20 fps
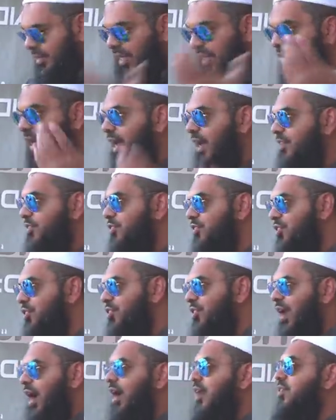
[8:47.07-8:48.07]
Allah answered
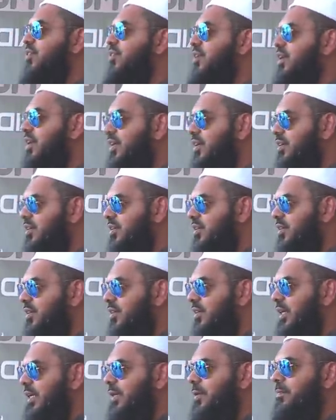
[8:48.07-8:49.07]
your dua, you're here. Yeah.
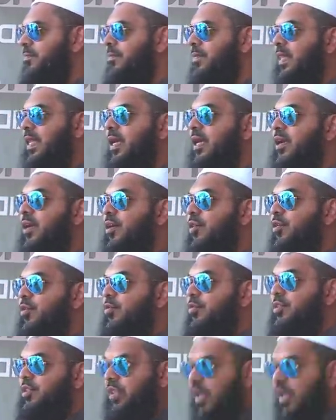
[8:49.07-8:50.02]
Right?